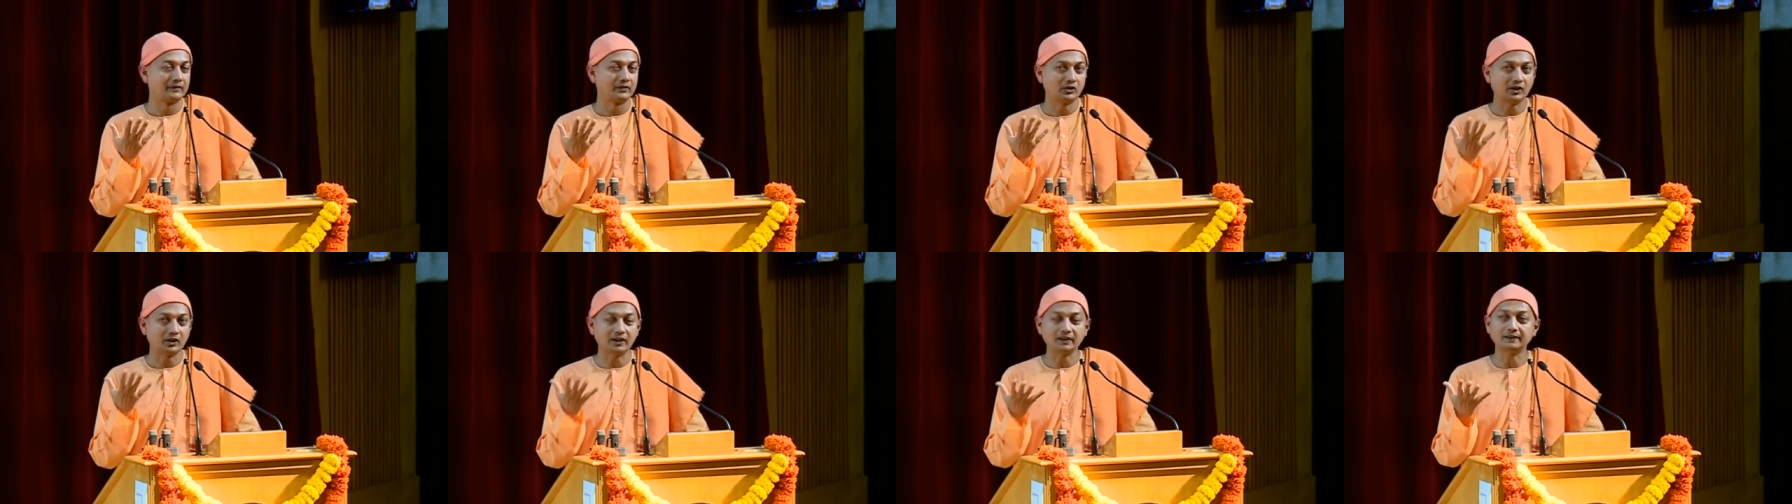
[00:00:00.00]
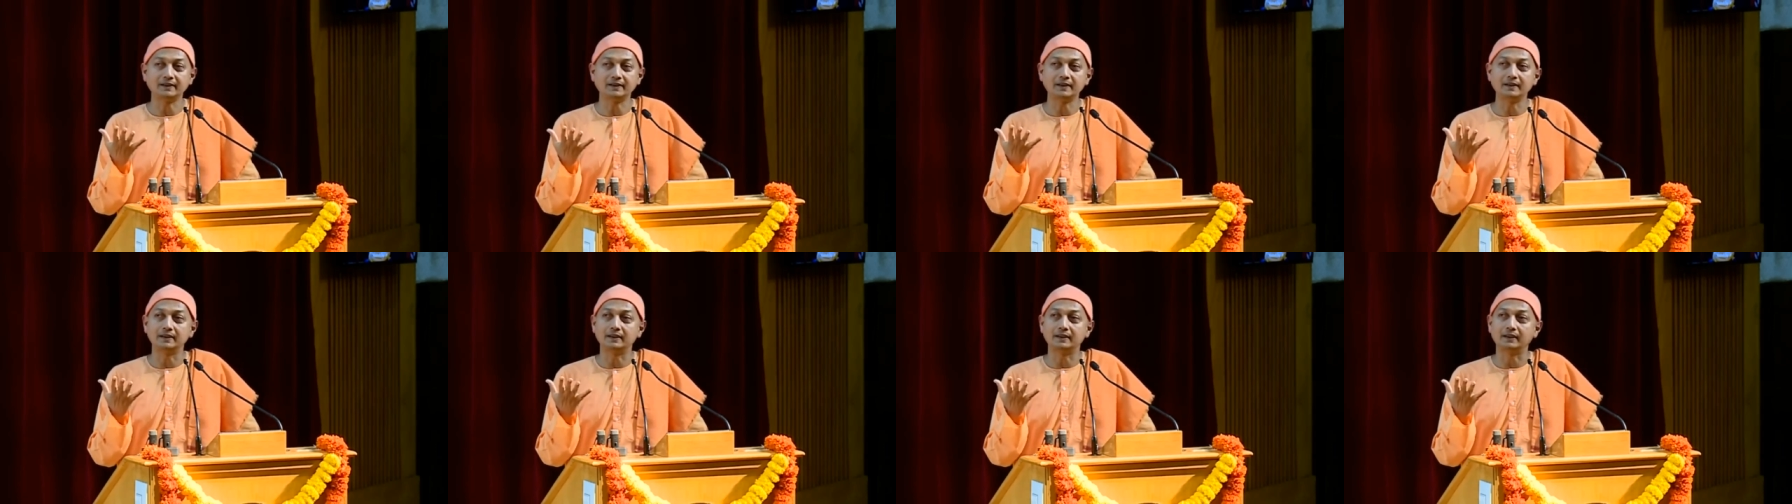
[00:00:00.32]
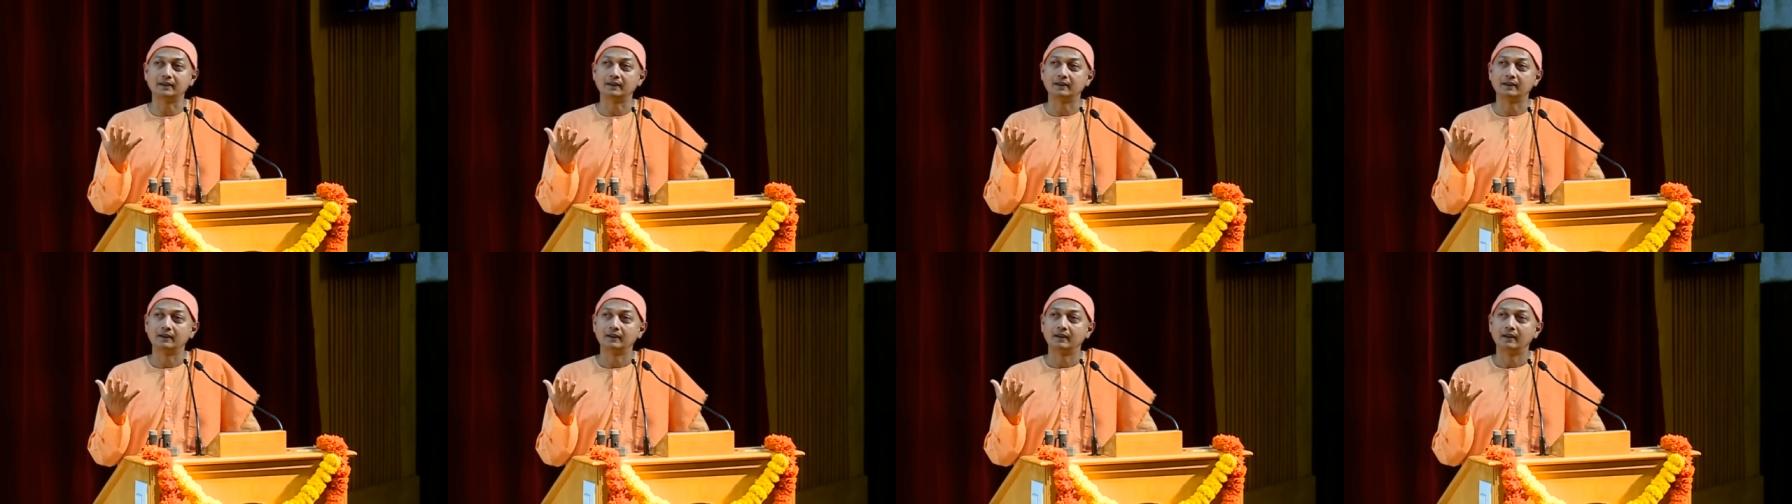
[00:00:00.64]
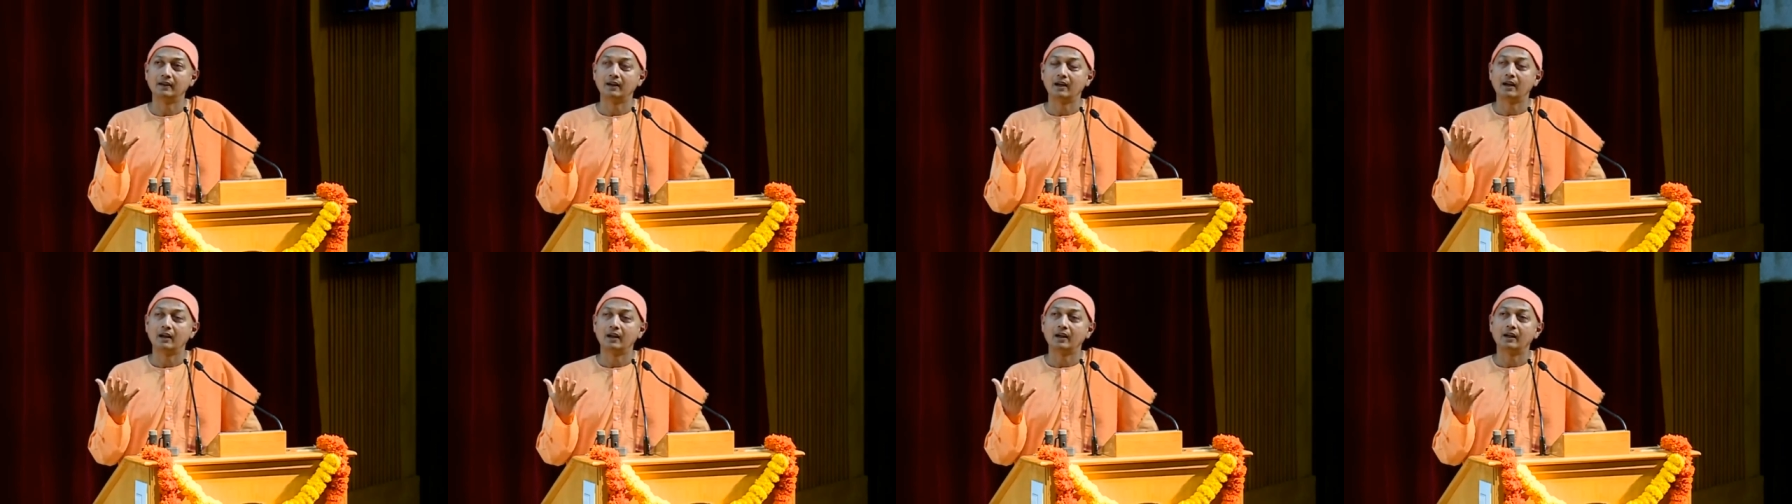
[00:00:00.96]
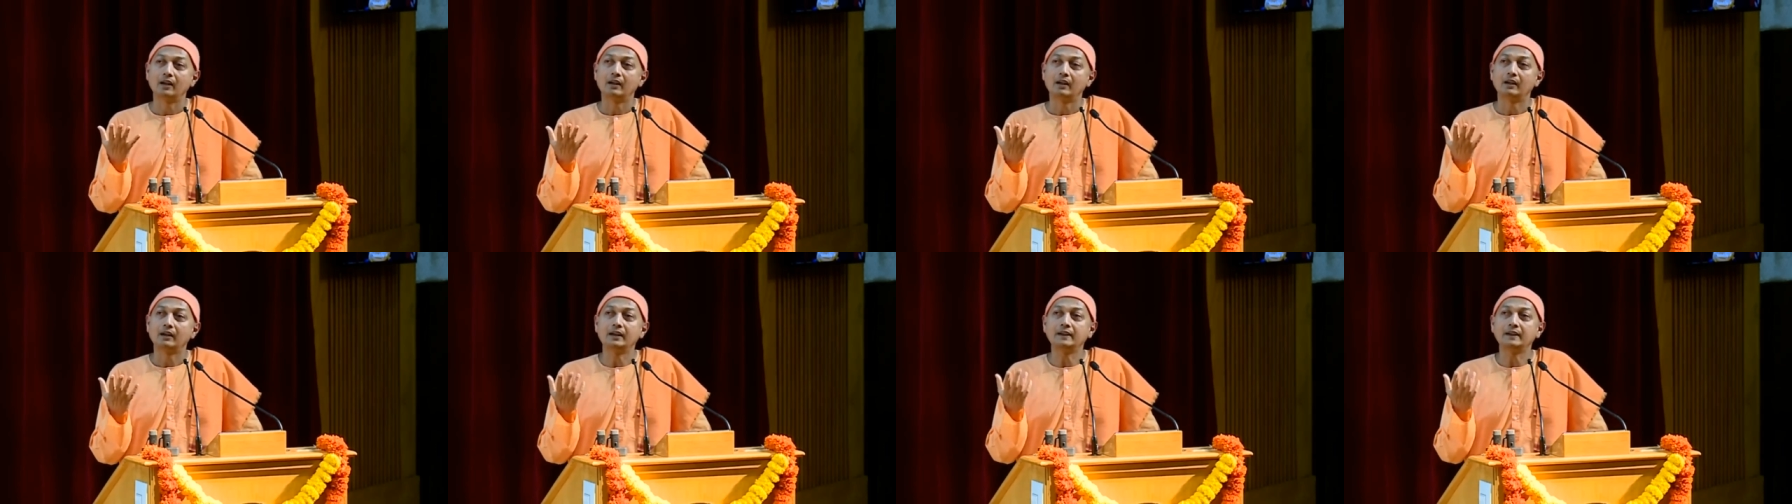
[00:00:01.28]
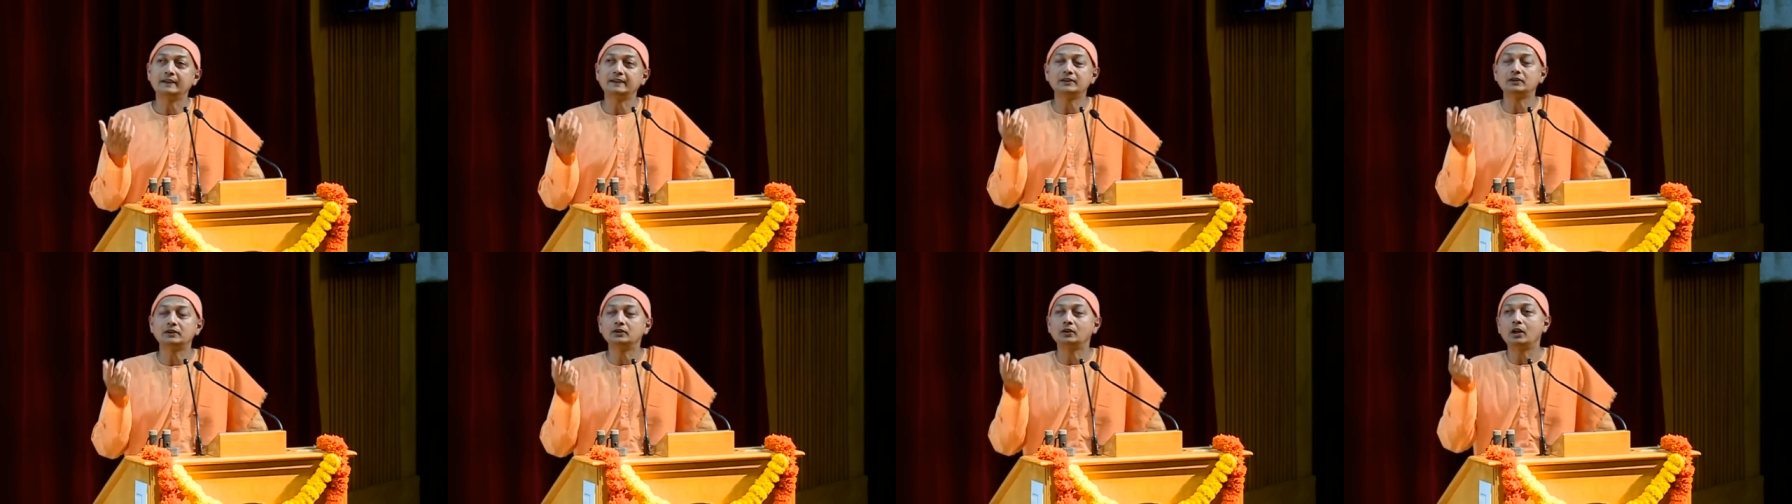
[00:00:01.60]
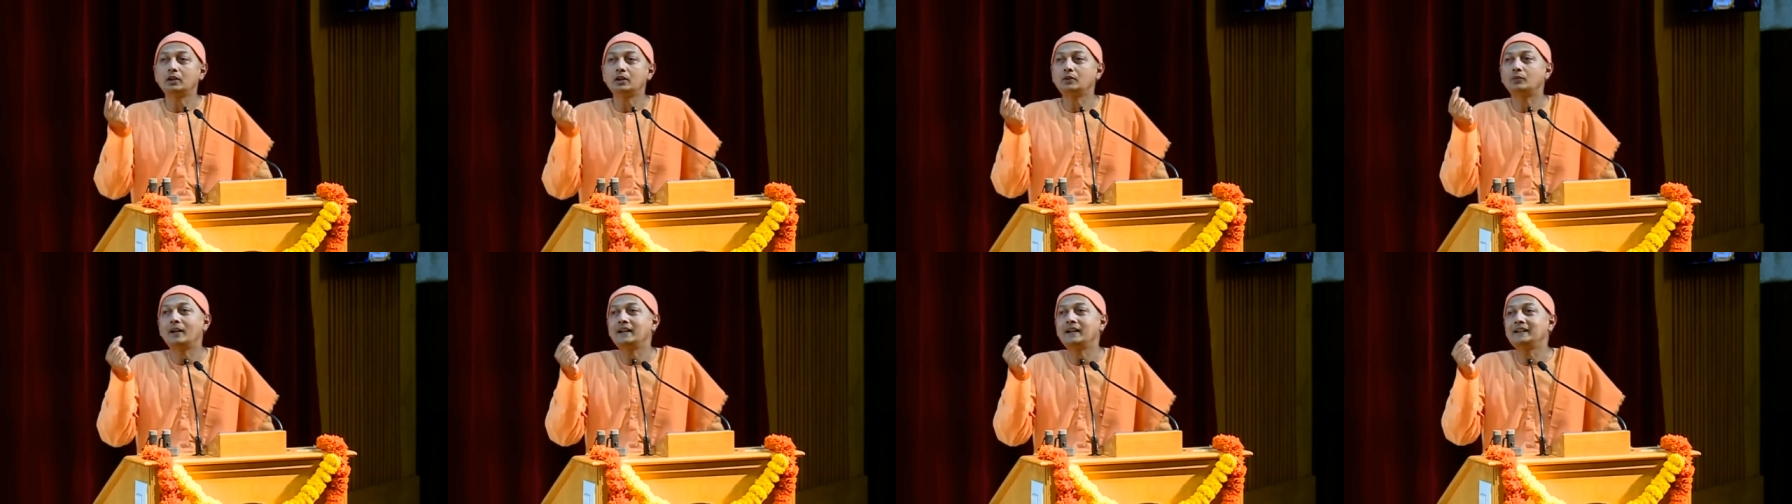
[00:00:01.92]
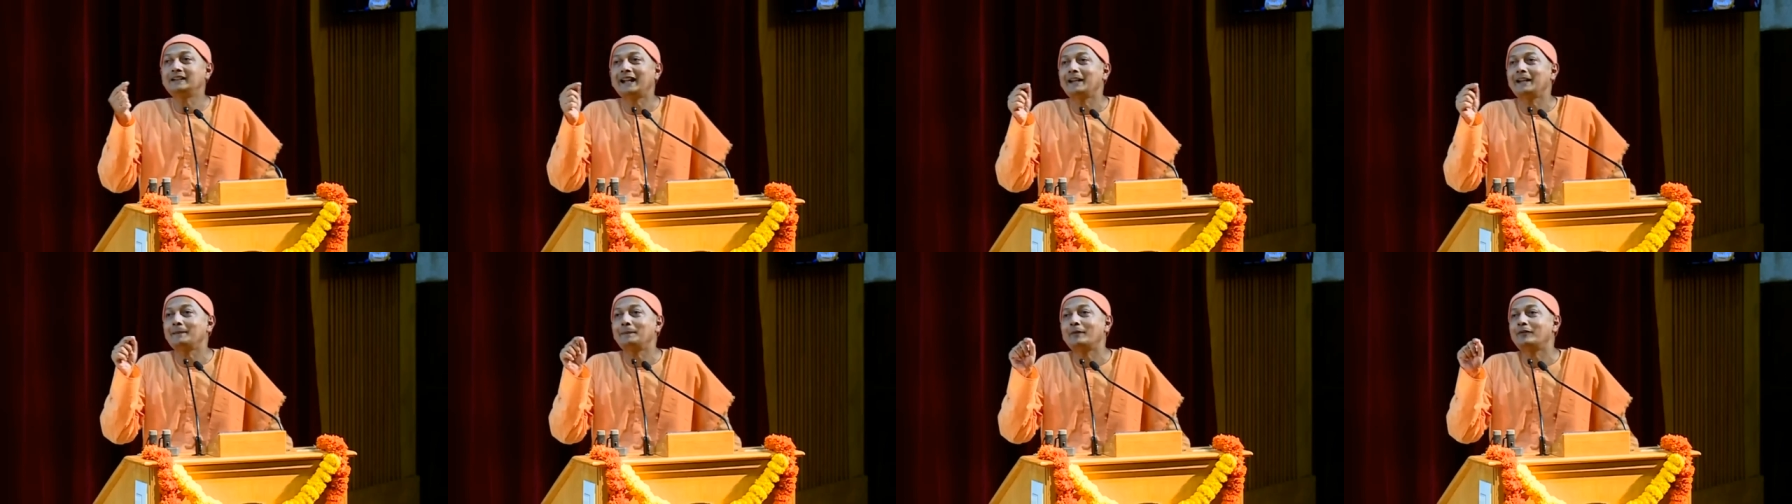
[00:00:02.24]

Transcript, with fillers: Chaitanya. It is not one type